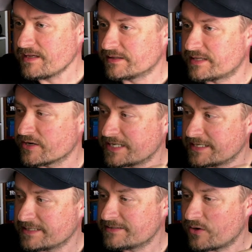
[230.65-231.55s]
There
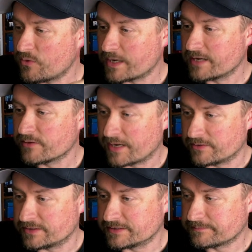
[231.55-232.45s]
is a way
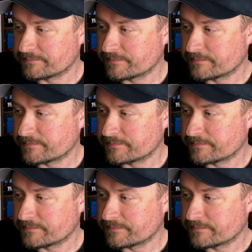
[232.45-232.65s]
around it.